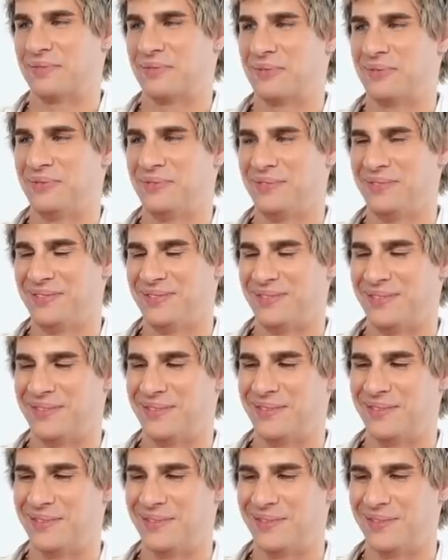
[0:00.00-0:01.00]
Ooh, a
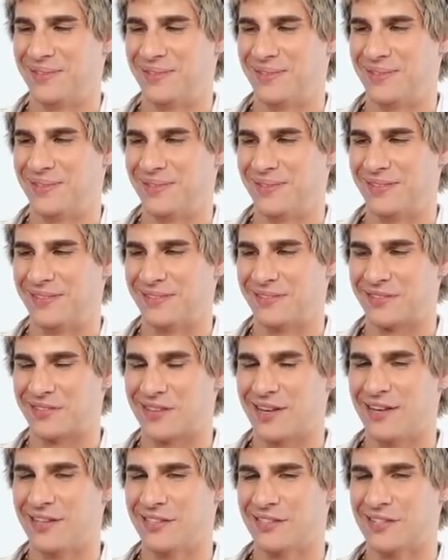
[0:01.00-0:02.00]
little
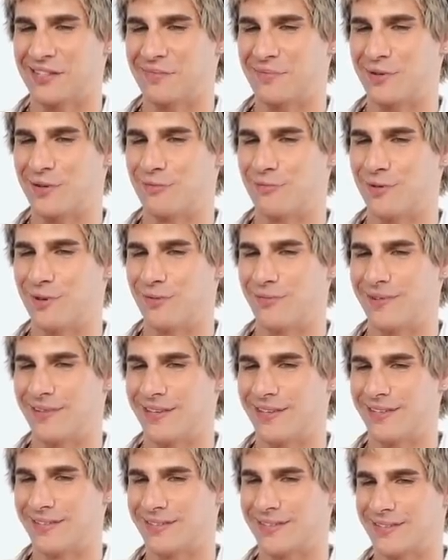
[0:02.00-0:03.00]
dry shampoo
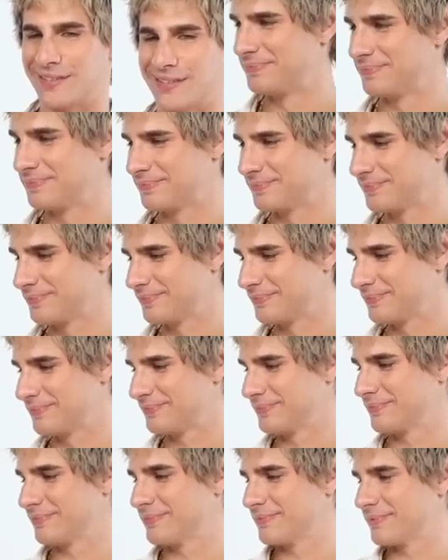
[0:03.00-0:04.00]
moment. Here.
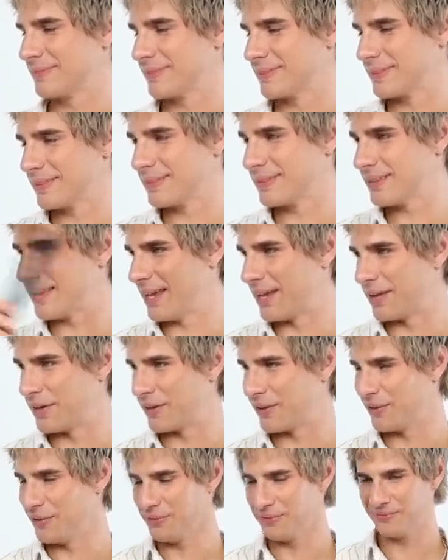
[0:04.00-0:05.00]

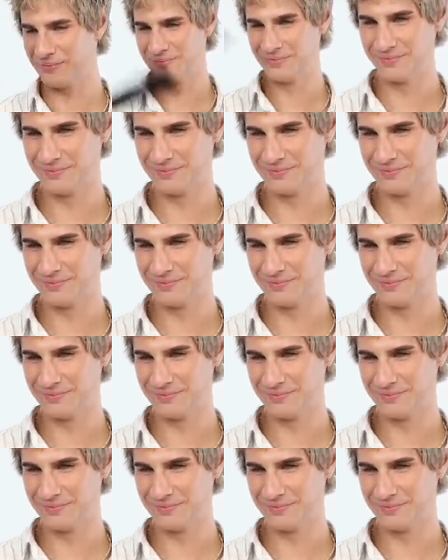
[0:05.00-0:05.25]
Thank you.